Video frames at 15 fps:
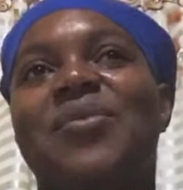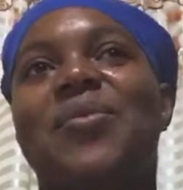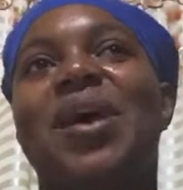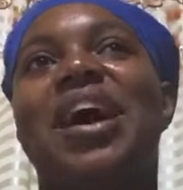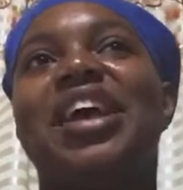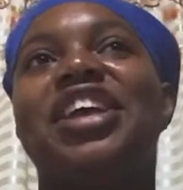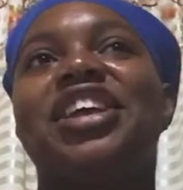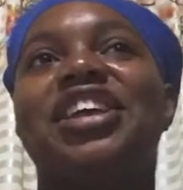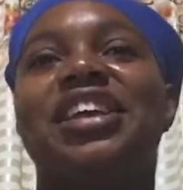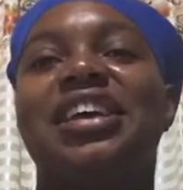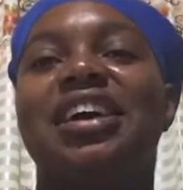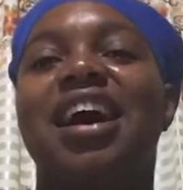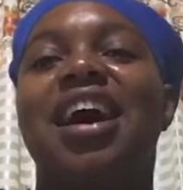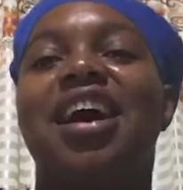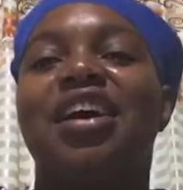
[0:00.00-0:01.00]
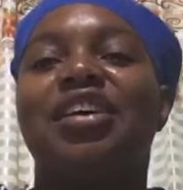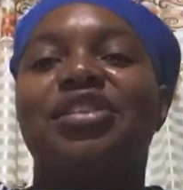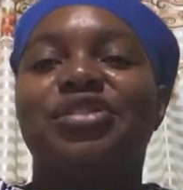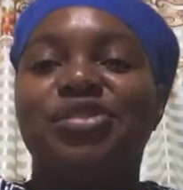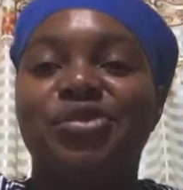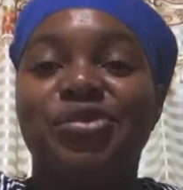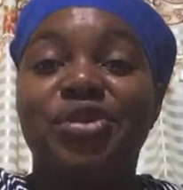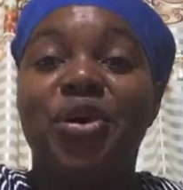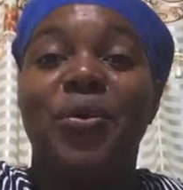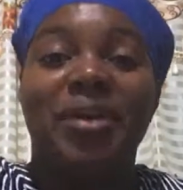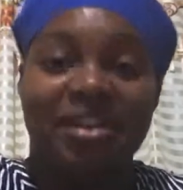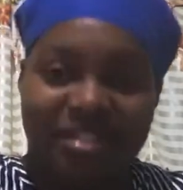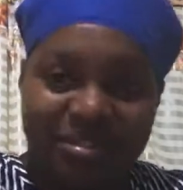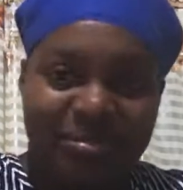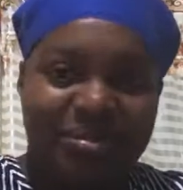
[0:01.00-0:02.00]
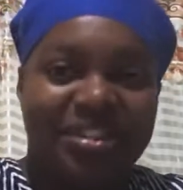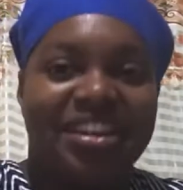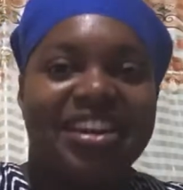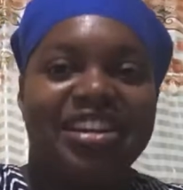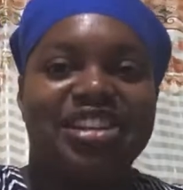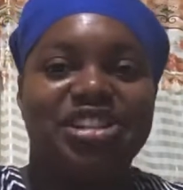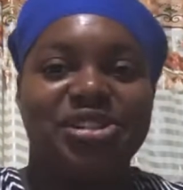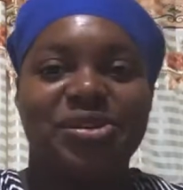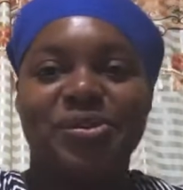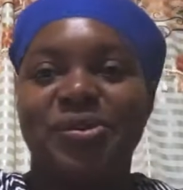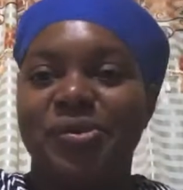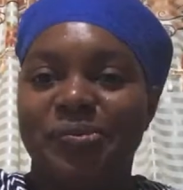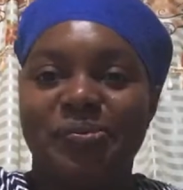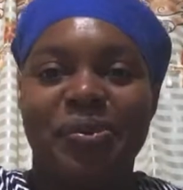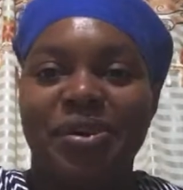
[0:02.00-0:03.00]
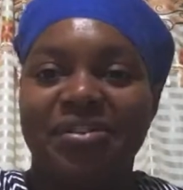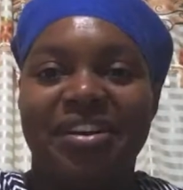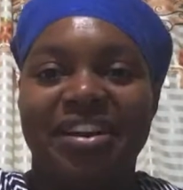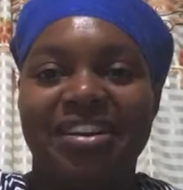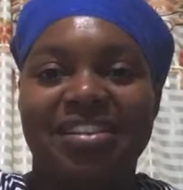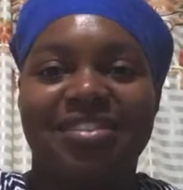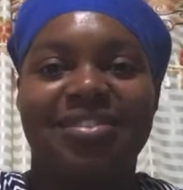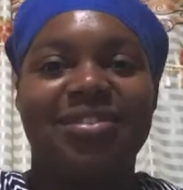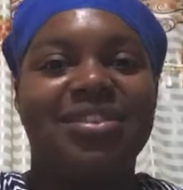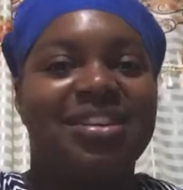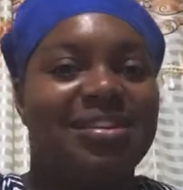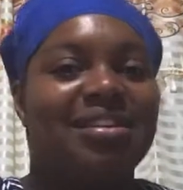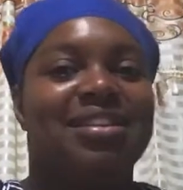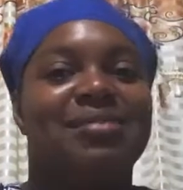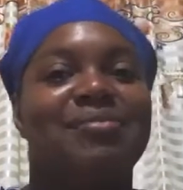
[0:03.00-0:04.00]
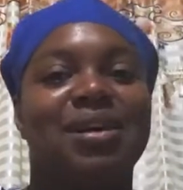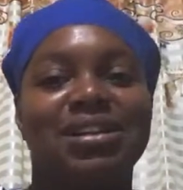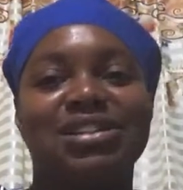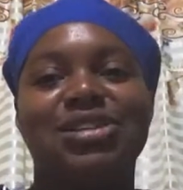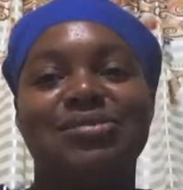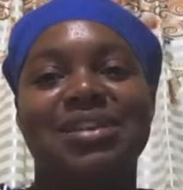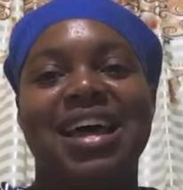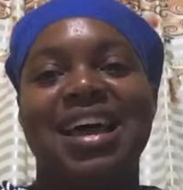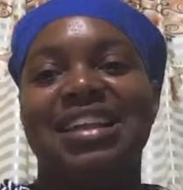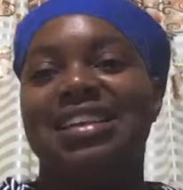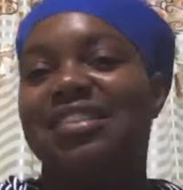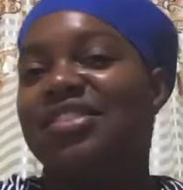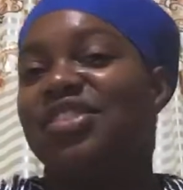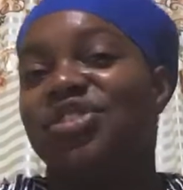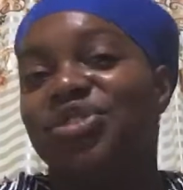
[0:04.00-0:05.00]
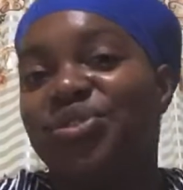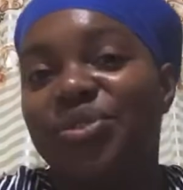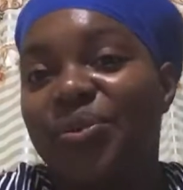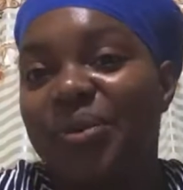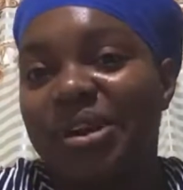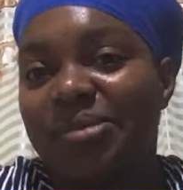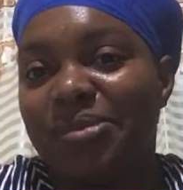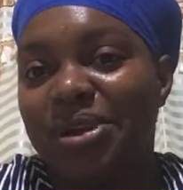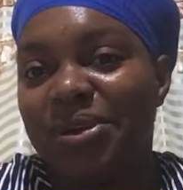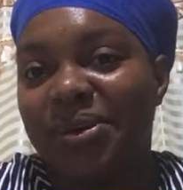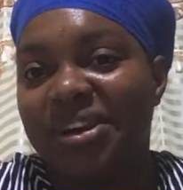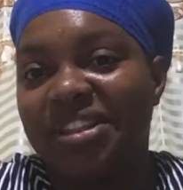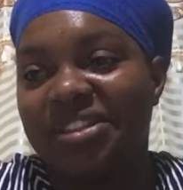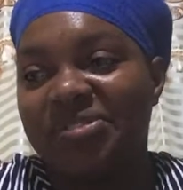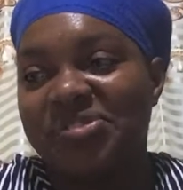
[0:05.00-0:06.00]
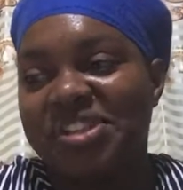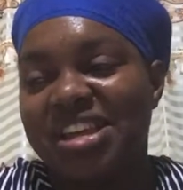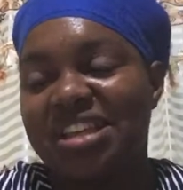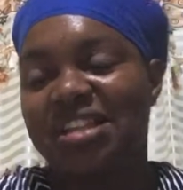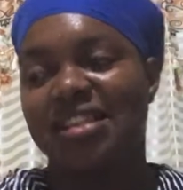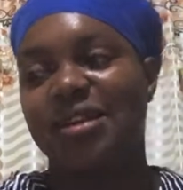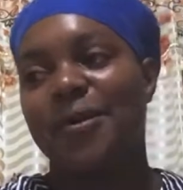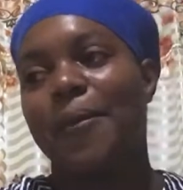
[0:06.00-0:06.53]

why are you going through the issue? Period. So the bottom line is, you don't want to be going through this.